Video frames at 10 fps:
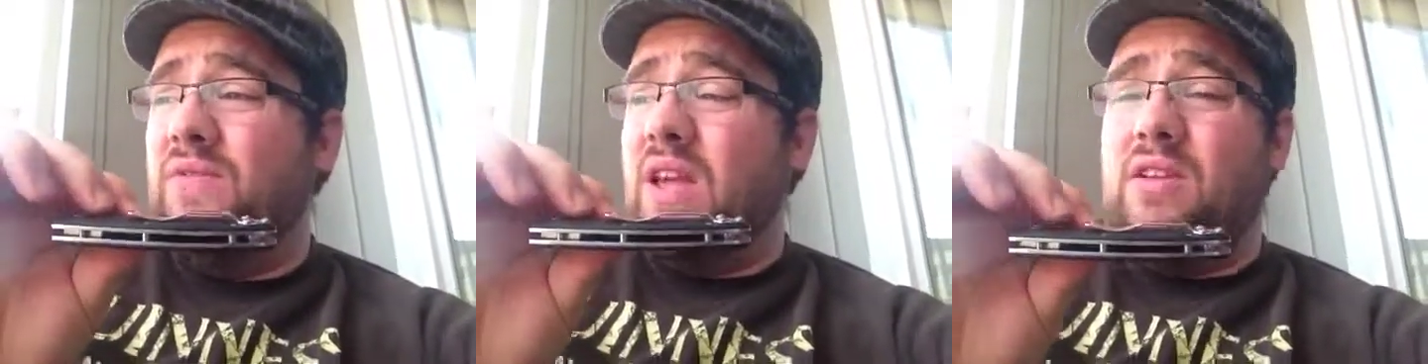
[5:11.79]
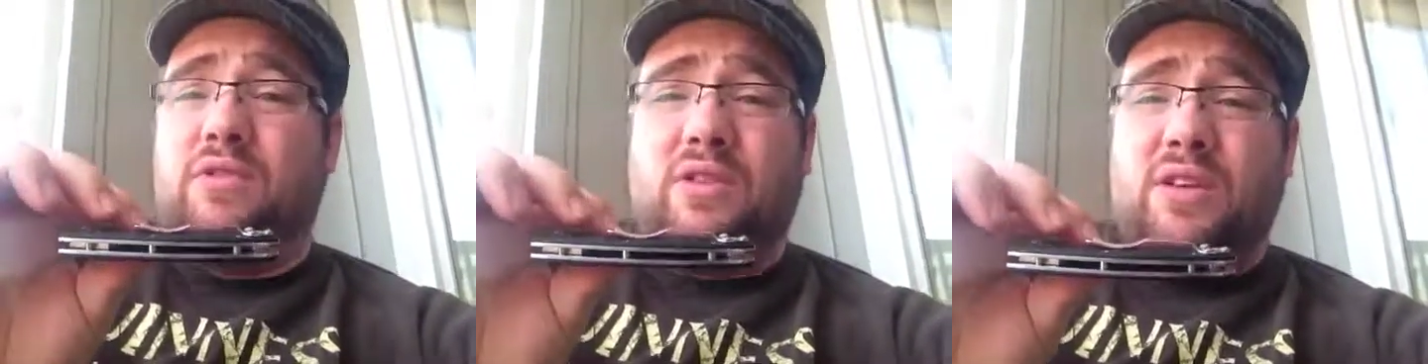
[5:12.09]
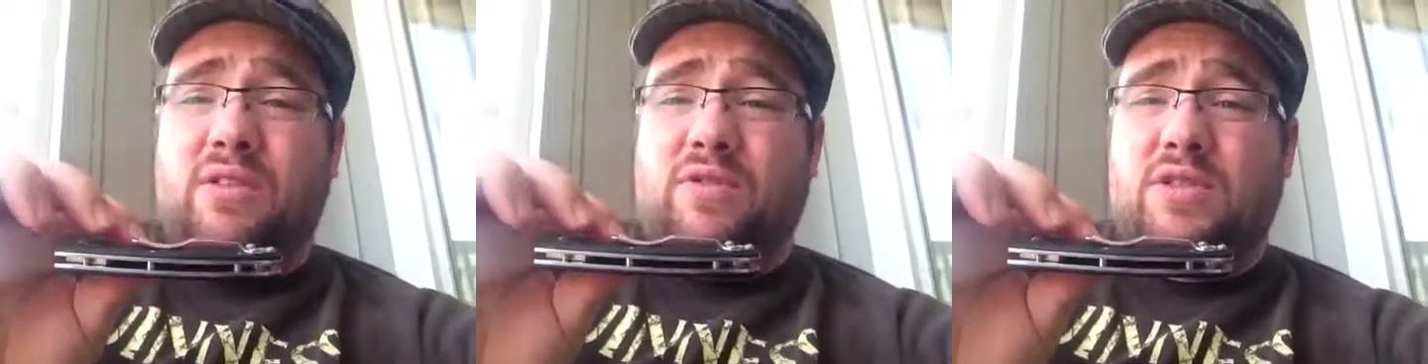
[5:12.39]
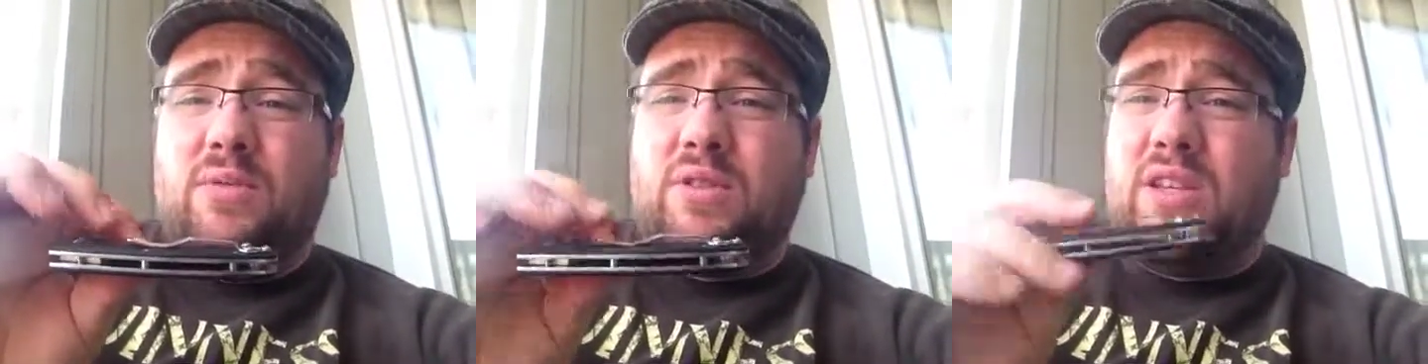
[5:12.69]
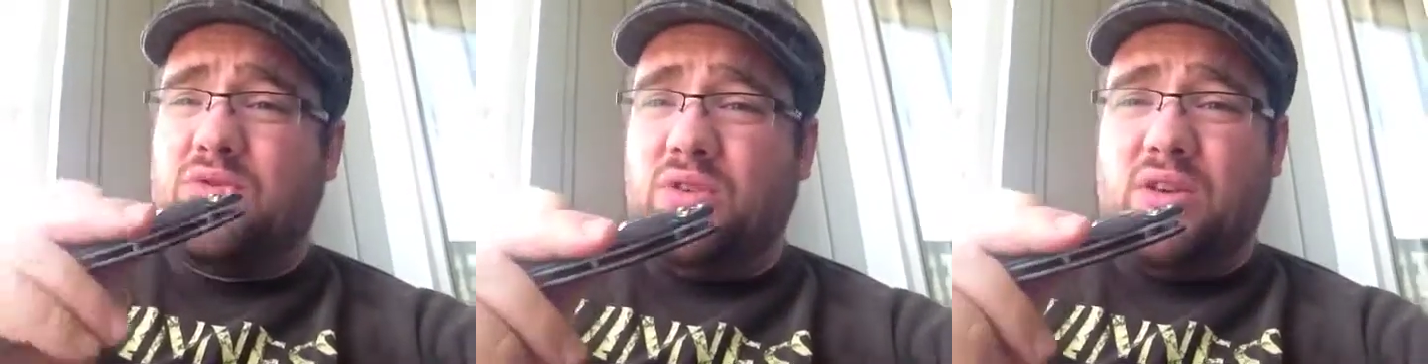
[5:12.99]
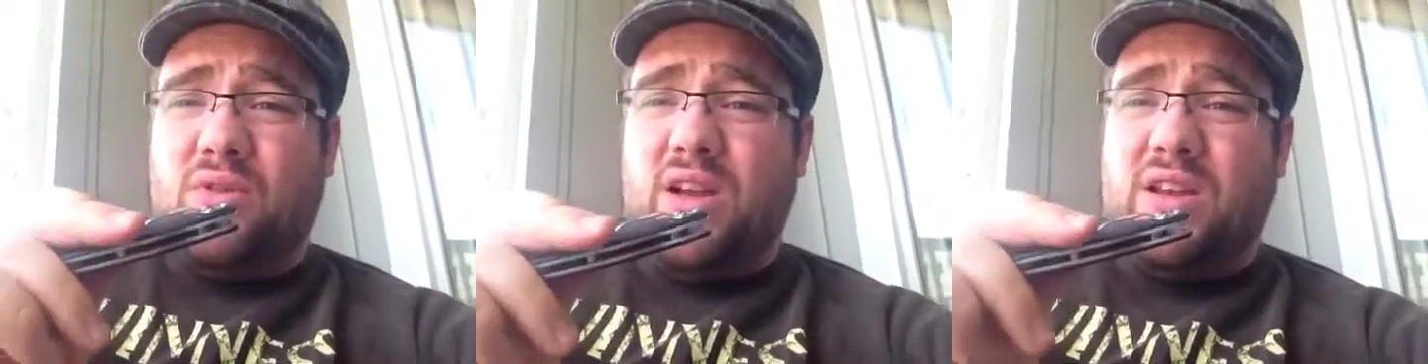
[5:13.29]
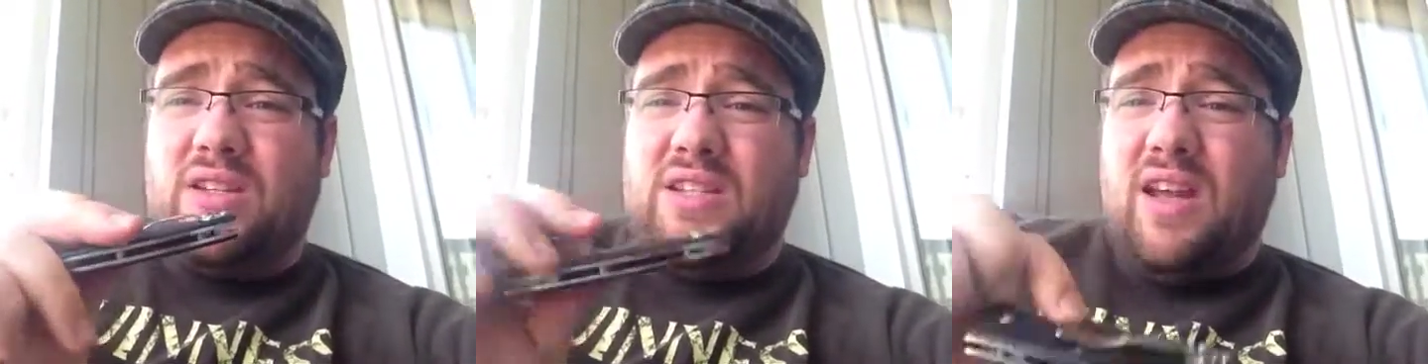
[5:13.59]
And if you're looking for something that's really rugged
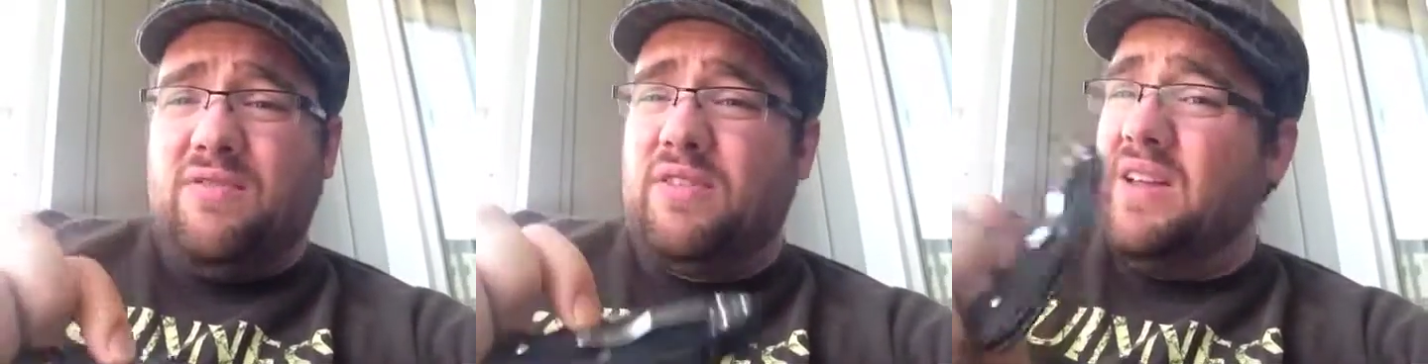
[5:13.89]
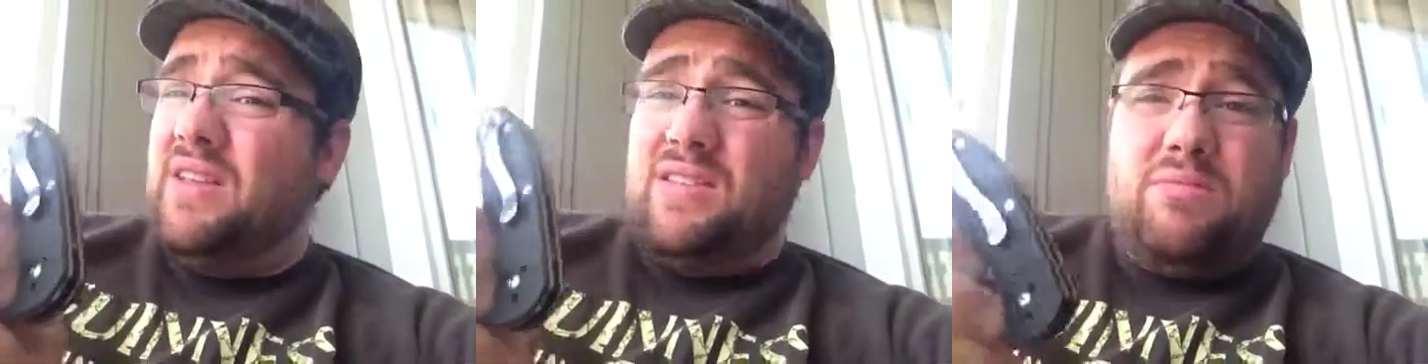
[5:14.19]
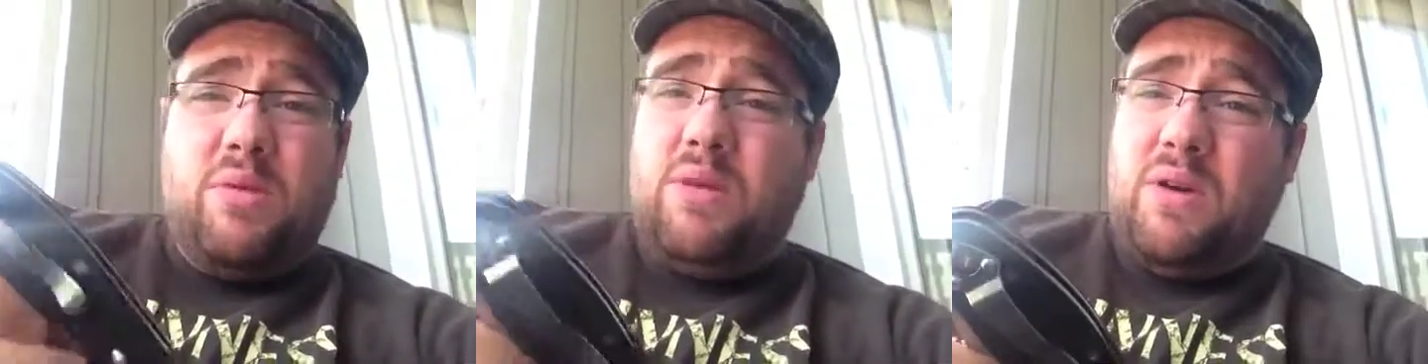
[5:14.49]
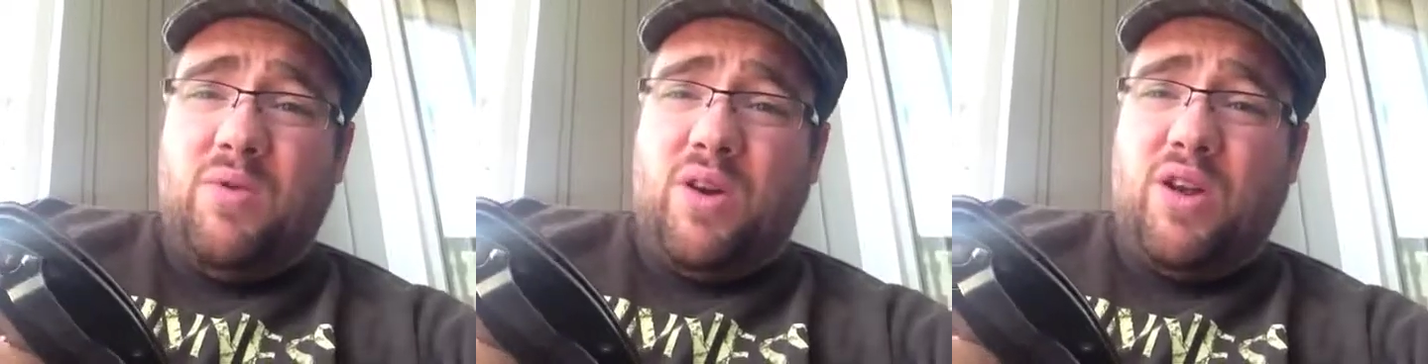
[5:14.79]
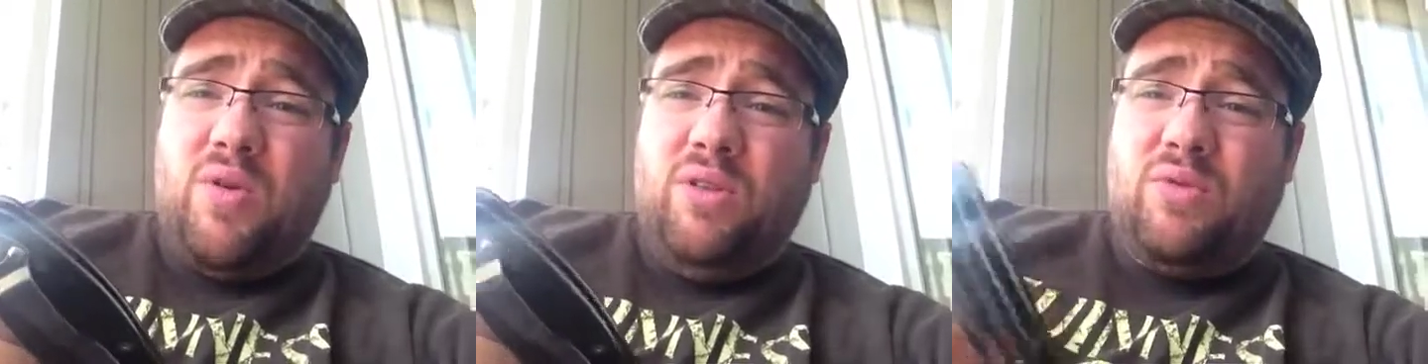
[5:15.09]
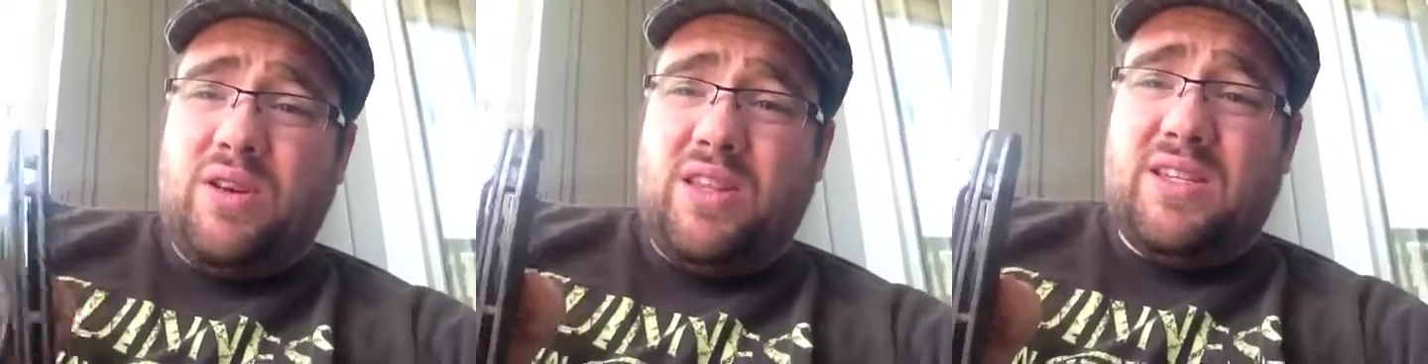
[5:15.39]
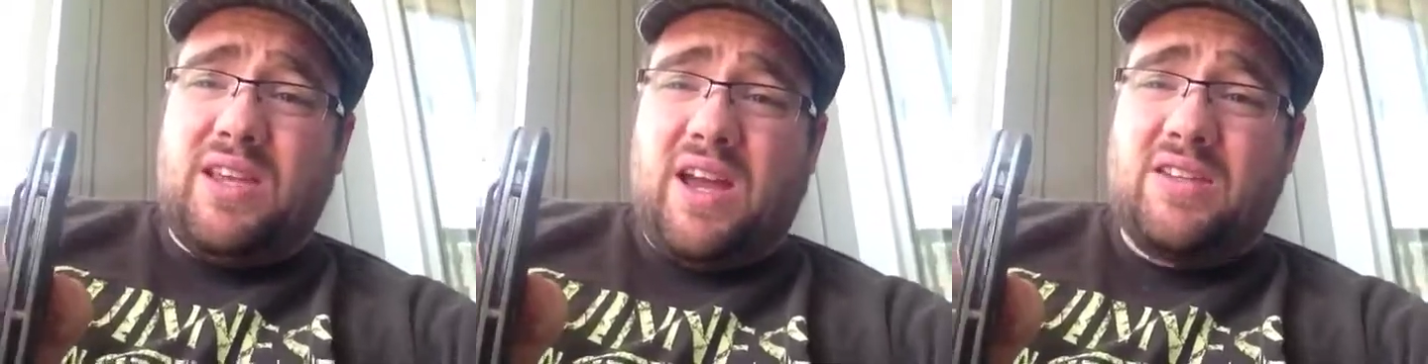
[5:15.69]
and tough, then maybe you might want to go with one of
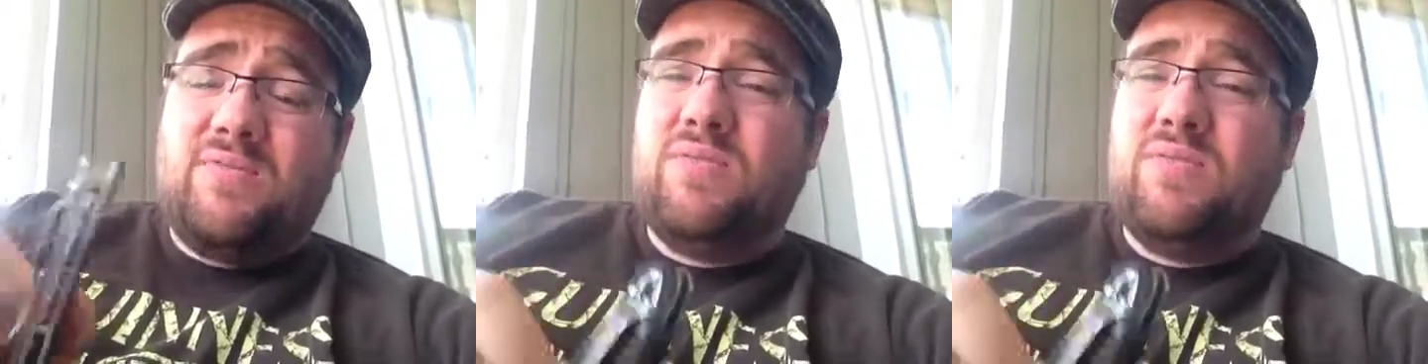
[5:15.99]
these guys.